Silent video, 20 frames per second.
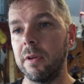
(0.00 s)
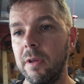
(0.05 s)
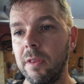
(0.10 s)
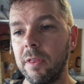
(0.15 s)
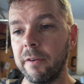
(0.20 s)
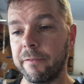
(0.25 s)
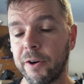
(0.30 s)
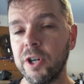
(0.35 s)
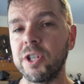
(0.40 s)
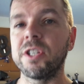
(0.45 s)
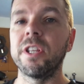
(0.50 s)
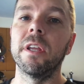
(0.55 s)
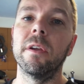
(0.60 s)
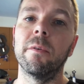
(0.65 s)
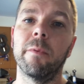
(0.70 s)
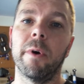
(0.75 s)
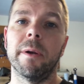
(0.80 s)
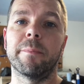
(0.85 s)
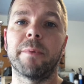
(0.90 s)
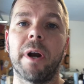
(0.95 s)
The first thing you
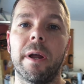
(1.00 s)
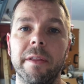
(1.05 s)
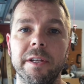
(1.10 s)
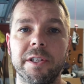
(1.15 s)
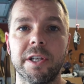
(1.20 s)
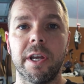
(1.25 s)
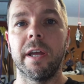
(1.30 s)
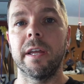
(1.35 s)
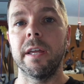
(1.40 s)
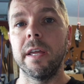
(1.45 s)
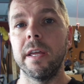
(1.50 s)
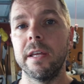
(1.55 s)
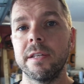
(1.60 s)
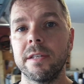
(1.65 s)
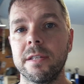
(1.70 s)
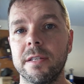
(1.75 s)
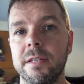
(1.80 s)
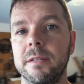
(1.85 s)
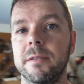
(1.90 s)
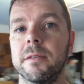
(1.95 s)
want to probably check
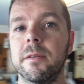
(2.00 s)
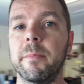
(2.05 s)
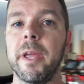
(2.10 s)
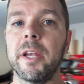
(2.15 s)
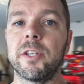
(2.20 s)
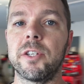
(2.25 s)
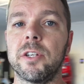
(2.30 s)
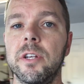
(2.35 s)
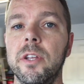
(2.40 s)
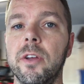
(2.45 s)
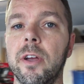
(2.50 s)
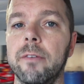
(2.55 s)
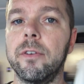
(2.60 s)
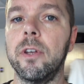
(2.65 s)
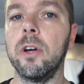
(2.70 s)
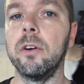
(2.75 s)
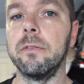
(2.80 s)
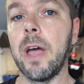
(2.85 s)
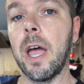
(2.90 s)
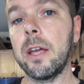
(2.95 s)
is to make sure you have
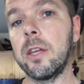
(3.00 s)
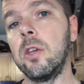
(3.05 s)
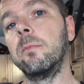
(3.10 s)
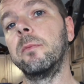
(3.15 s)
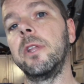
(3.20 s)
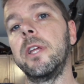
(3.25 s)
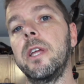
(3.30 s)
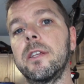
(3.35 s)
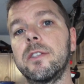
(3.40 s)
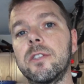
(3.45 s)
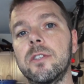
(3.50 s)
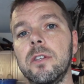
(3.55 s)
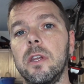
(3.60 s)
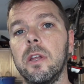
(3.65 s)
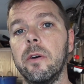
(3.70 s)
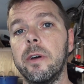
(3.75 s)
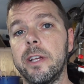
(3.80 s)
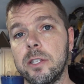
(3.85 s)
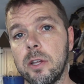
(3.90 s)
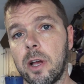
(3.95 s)
no vacuum leaks,
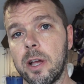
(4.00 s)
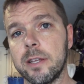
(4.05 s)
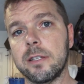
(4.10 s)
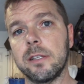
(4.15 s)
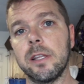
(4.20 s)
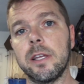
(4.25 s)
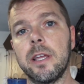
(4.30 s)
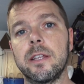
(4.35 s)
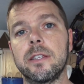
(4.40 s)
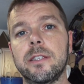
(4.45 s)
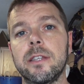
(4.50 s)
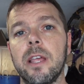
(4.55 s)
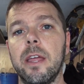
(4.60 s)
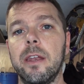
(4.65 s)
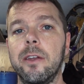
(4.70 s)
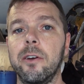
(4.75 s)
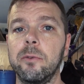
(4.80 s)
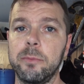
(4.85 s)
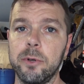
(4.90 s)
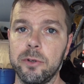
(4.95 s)
no exhaust leaks,
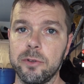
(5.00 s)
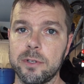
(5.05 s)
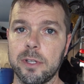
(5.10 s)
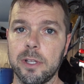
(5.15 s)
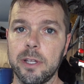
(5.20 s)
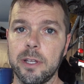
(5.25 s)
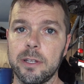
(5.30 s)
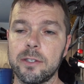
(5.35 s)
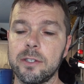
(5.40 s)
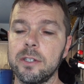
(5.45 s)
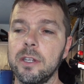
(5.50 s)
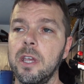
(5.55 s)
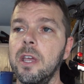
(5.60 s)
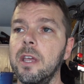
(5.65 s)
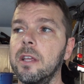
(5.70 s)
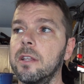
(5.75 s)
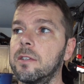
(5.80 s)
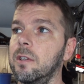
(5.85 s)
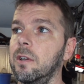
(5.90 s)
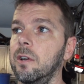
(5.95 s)
and no boost leaks.
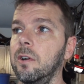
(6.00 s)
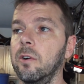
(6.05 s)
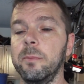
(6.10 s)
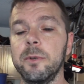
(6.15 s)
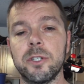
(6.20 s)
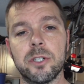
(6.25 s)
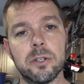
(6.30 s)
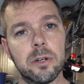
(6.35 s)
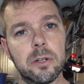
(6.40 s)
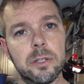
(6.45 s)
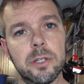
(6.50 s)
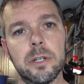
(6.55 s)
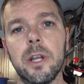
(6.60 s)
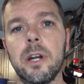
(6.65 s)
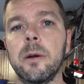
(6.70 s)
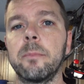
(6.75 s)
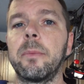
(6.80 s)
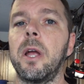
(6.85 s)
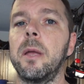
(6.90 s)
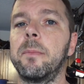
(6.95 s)
So be sure all your
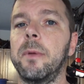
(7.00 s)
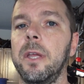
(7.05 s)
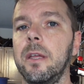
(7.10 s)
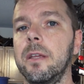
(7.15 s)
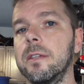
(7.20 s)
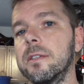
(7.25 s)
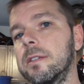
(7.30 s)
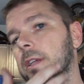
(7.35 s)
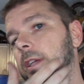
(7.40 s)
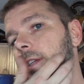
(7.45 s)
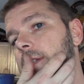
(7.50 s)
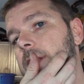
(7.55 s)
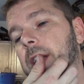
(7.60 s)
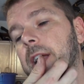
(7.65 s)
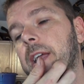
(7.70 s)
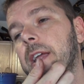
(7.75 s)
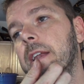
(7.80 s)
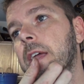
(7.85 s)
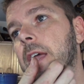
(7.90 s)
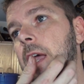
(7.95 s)
inner piping is
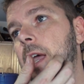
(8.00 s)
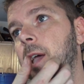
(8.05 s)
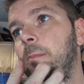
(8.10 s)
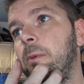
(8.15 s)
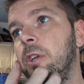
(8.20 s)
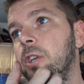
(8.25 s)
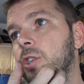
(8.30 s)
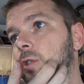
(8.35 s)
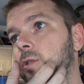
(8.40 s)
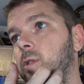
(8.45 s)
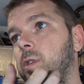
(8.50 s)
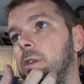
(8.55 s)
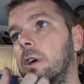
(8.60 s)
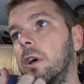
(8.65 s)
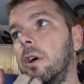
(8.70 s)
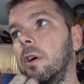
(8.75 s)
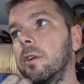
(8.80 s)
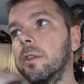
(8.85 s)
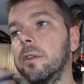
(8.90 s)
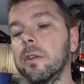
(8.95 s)
tight. Be sure
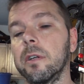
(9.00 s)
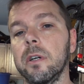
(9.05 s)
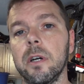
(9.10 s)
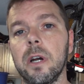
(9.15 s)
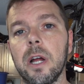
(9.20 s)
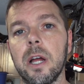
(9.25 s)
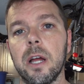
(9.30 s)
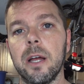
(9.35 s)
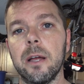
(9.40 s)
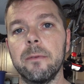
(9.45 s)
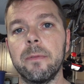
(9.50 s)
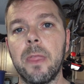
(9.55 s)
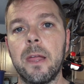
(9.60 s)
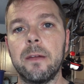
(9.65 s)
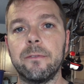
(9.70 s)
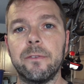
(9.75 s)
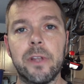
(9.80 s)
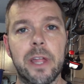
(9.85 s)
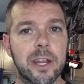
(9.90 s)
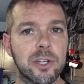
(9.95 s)
all your
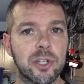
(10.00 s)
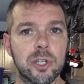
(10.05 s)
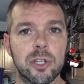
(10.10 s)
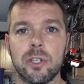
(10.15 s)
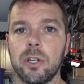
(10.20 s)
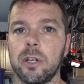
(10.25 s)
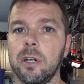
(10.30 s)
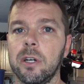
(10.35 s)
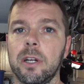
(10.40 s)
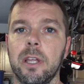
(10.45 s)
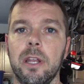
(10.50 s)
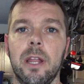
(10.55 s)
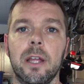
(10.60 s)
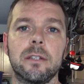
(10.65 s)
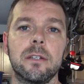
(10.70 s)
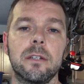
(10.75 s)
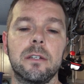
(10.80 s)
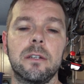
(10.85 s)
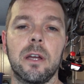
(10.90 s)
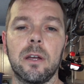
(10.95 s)
flanges are
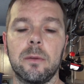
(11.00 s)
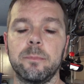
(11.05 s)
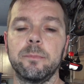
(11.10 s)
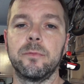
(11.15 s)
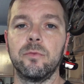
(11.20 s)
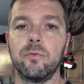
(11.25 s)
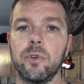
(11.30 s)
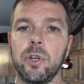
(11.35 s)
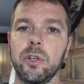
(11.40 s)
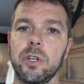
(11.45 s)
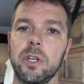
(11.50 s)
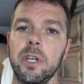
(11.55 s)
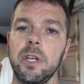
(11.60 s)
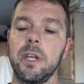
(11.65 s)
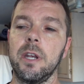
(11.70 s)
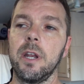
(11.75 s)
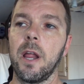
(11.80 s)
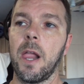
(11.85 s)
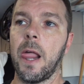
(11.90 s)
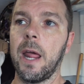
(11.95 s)
connected up real
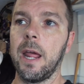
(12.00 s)
good.